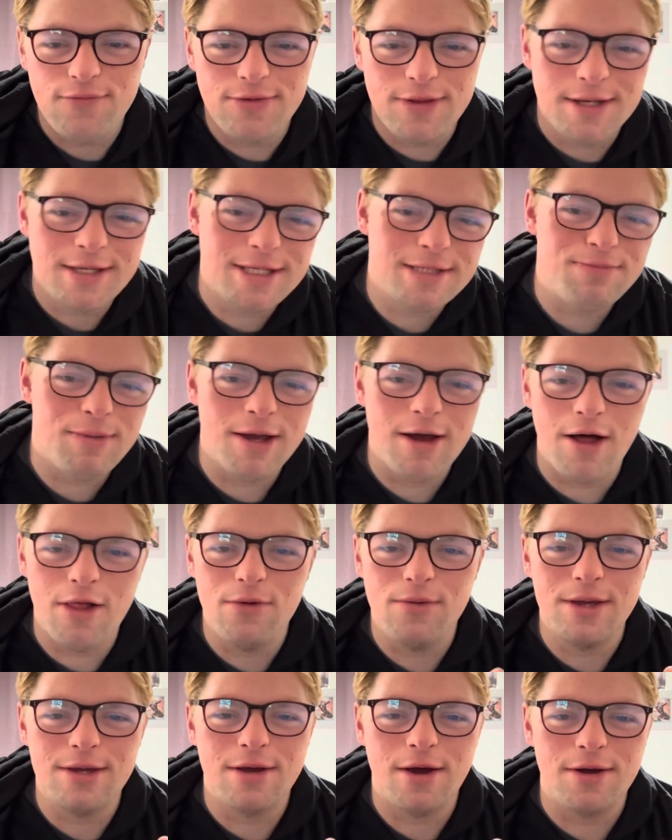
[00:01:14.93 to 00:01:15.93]
this is my
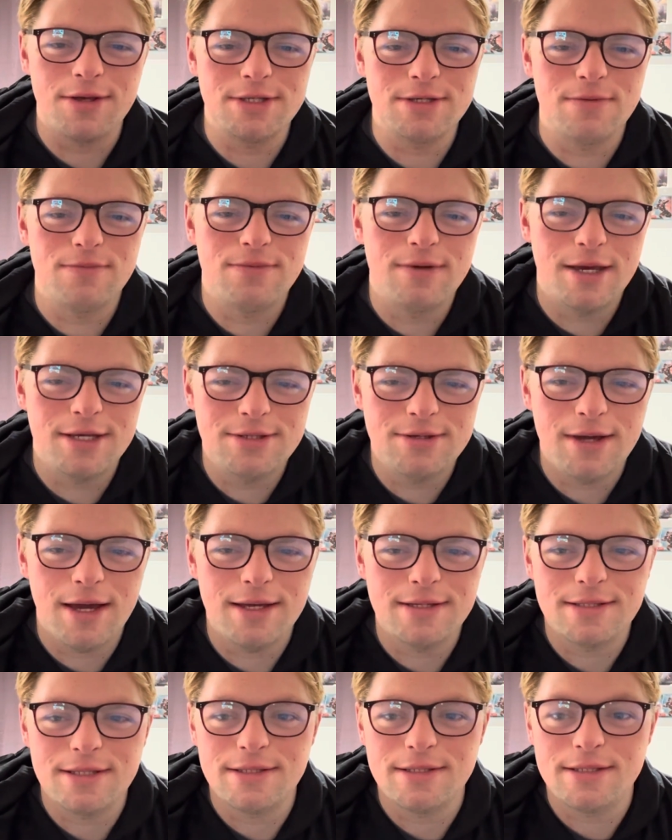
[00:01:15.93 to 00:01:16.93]
Halloween costume, as you
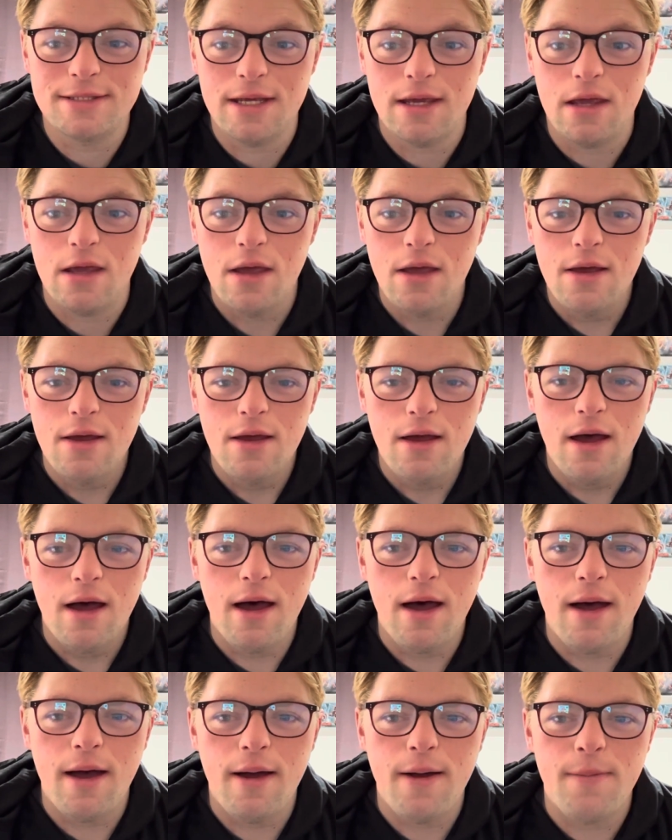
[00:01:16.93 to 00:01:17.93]
guys can see.
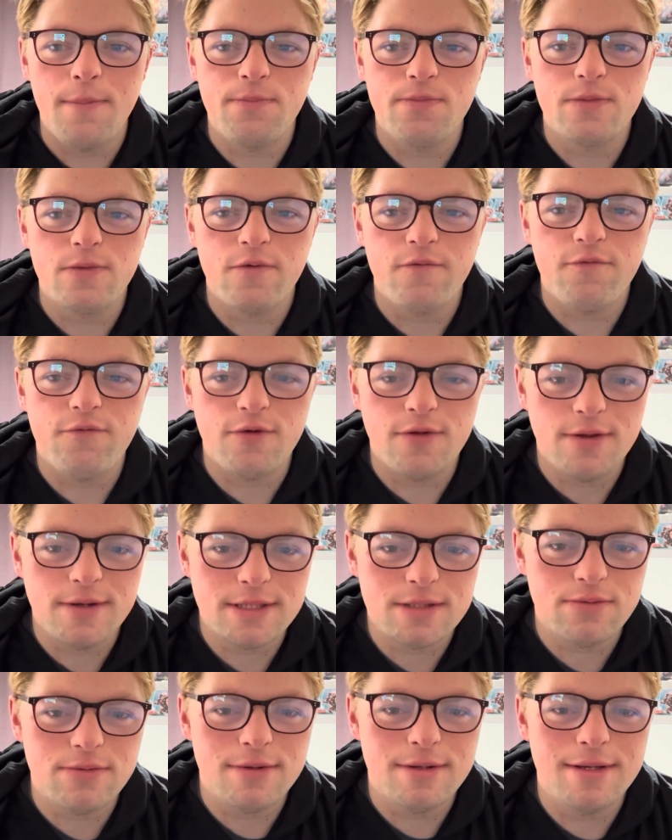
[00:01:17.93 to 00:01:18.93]
Um, for
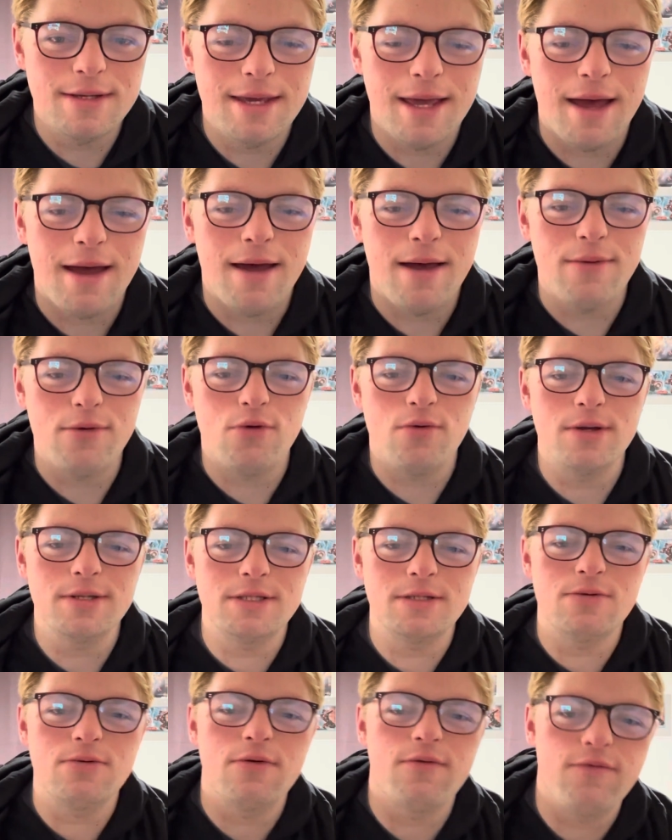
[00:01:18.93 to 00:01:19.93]
this, yeah, I'm going
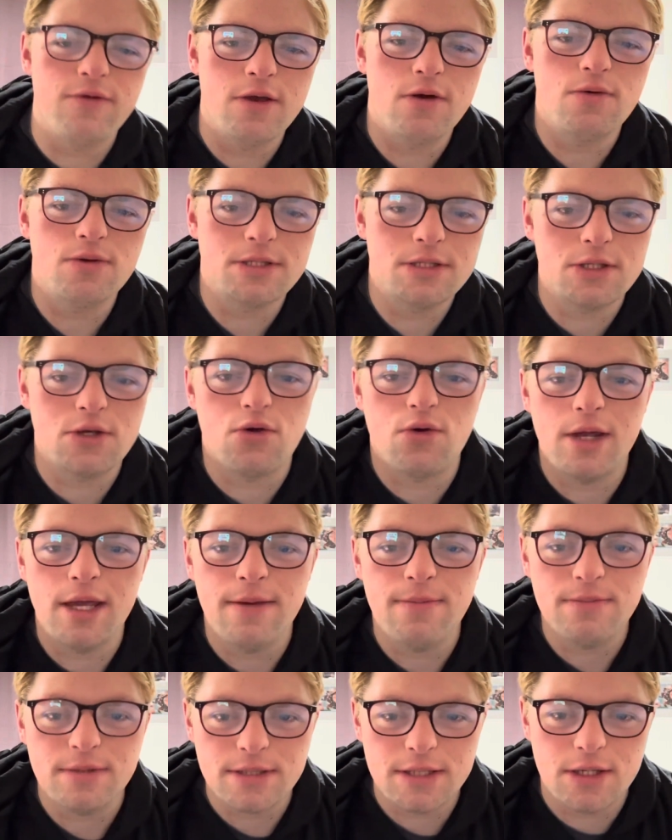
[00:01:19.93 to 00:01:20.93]
to review
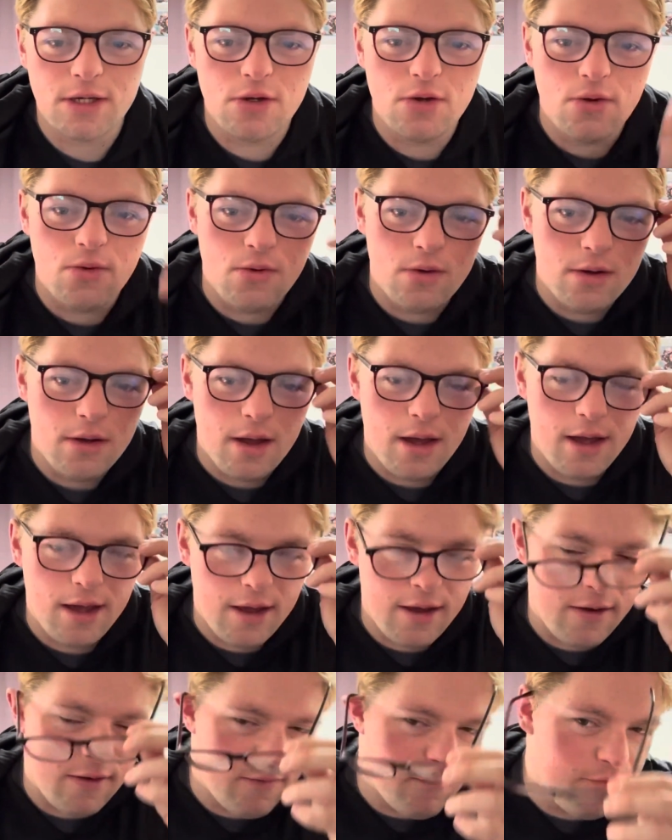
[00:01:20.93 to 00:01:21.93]
Scream 2
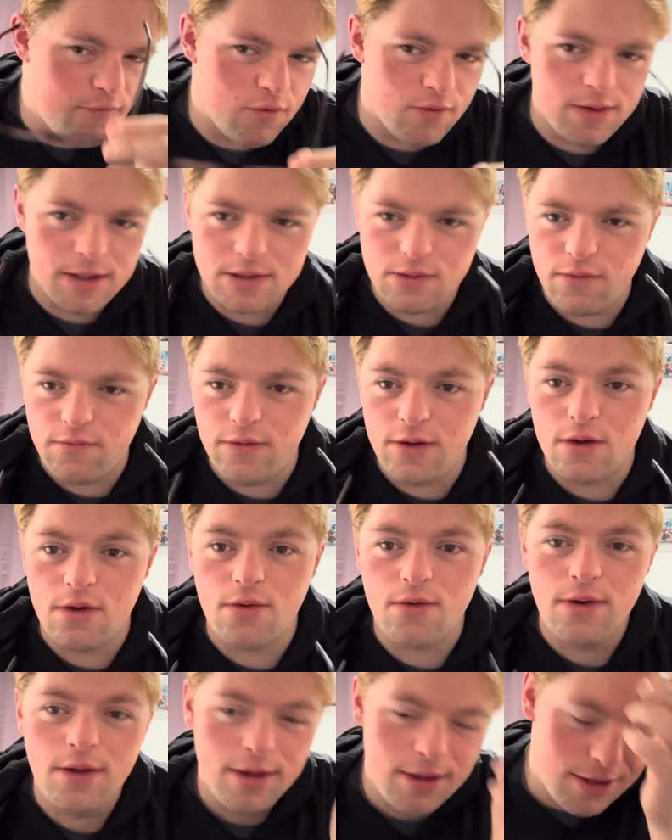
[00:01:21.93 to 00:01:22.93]
uh, for this
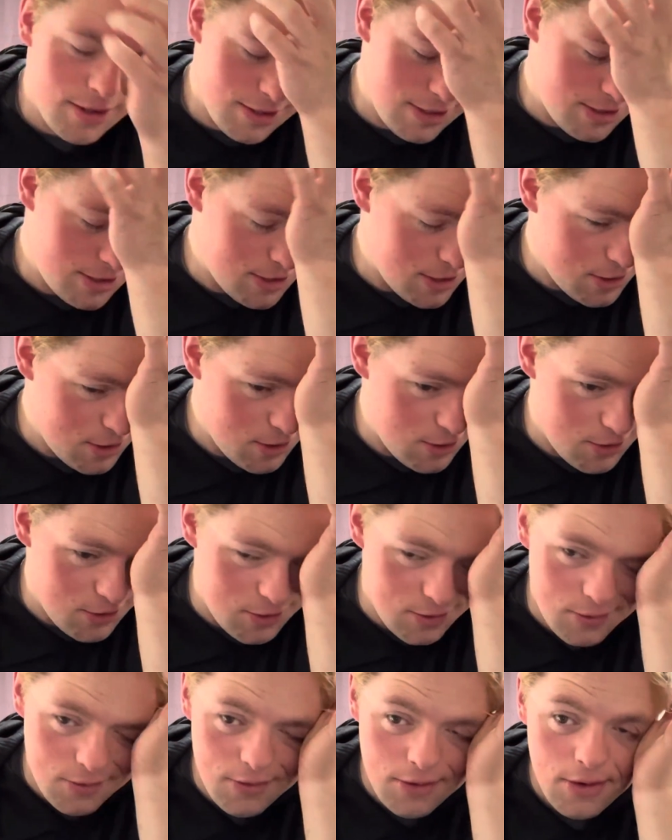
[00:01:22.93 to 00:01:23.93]
review.
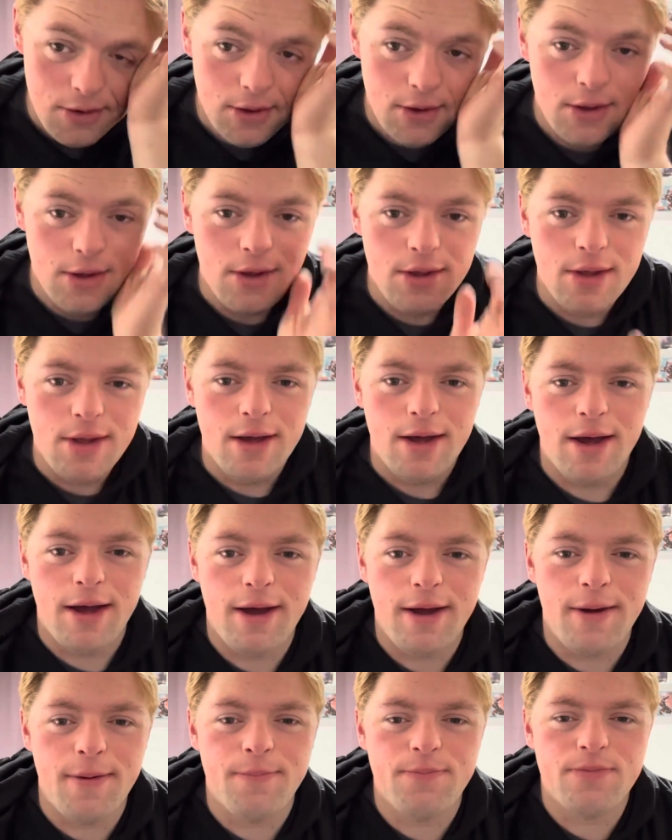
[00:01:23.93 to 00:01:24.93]
So,
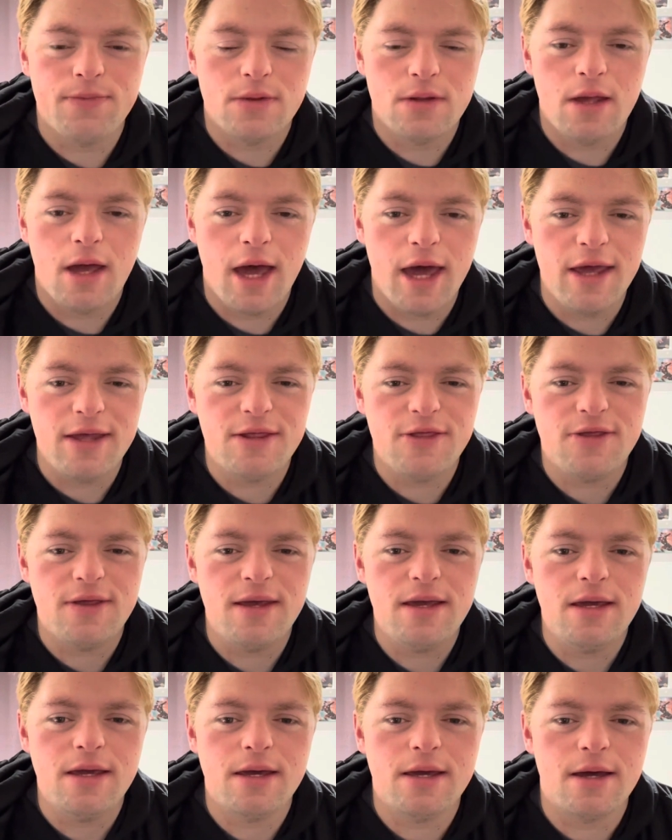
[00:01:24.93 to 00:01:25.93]
um, I
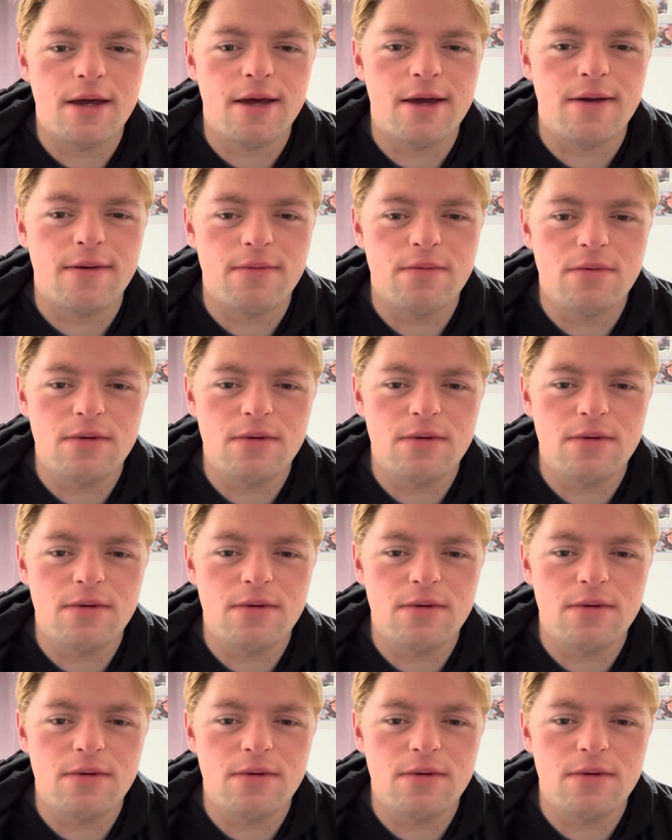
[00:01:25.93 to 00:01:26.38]
think uh,